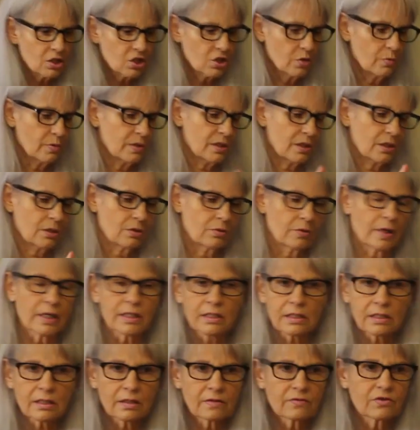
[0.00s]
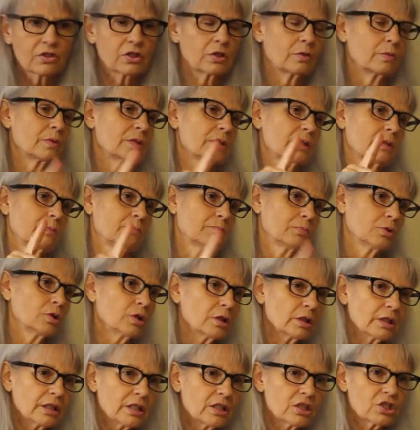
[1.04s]
she was aggressive, she was a
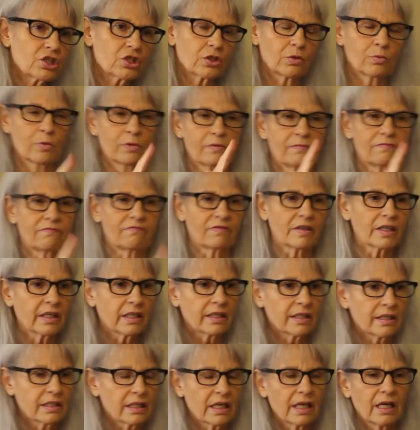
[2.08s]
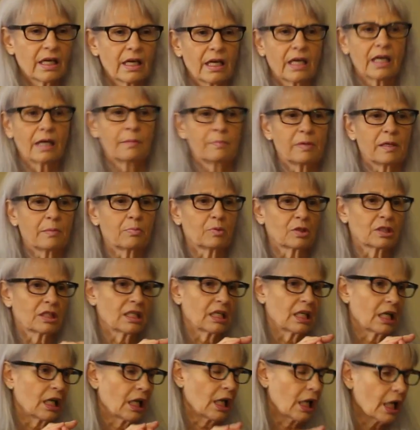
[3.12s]
bully, she would fight, people
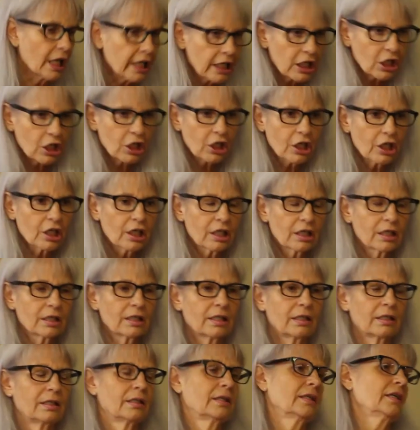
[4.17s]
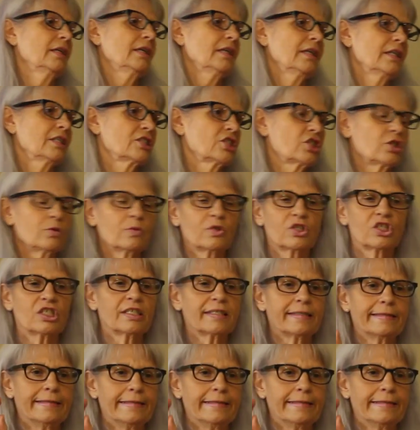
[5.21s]
didn't like her. She was just